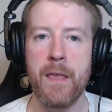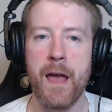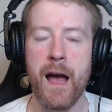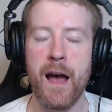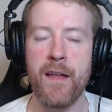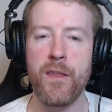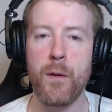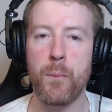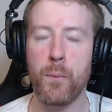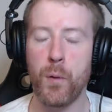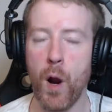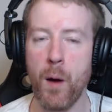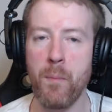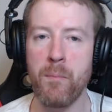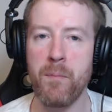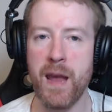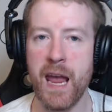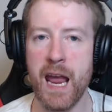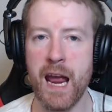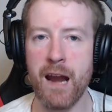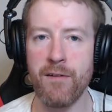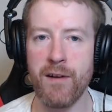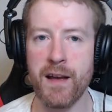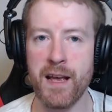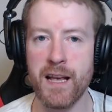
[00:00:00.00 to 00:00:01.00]
And the problem
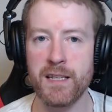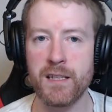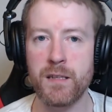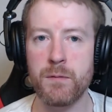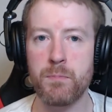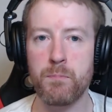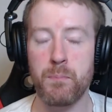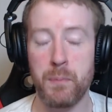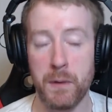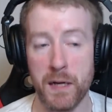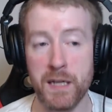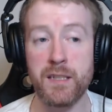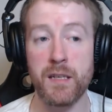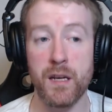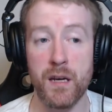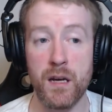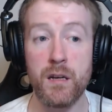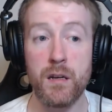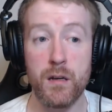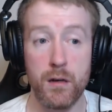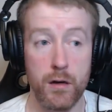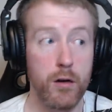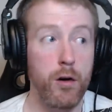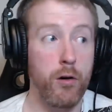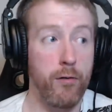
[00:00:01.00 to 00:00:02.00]
here is
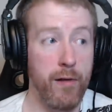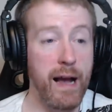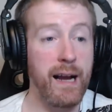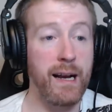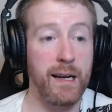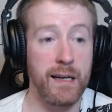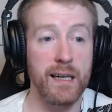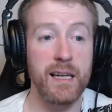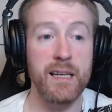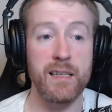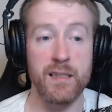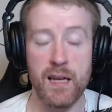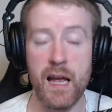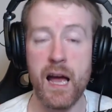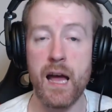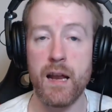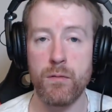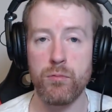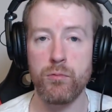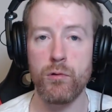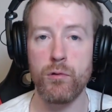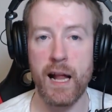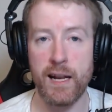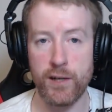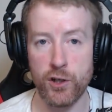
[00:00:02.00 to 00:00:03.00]
Blizzard correctly
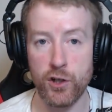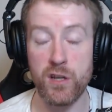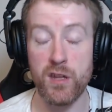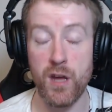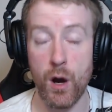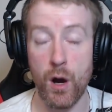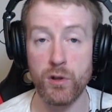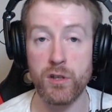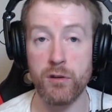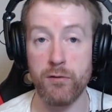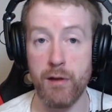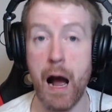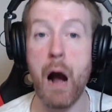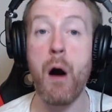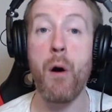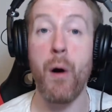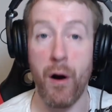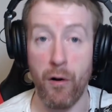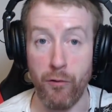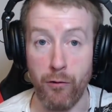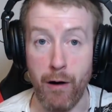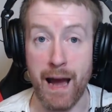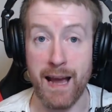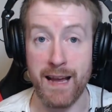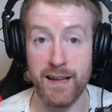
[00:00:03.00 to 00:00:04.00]
said, well, actually, those are
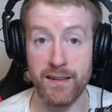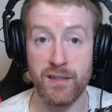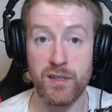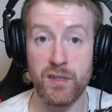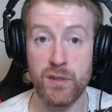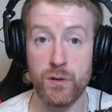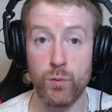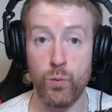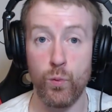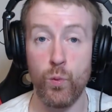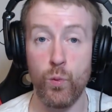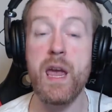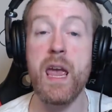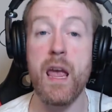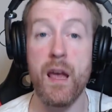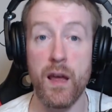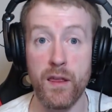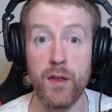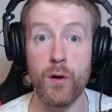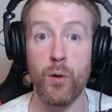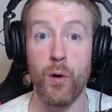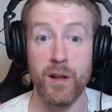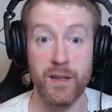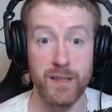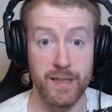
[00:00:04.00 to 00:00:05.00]
our rights. We are
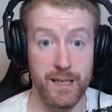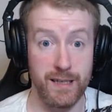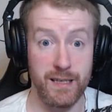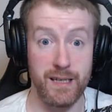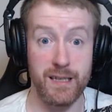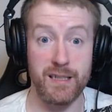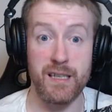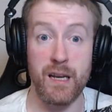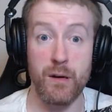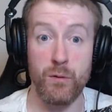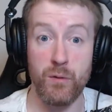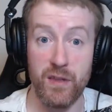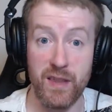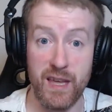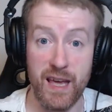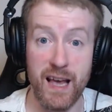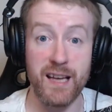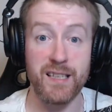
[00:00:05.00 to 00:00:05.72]
the ones, as I said with the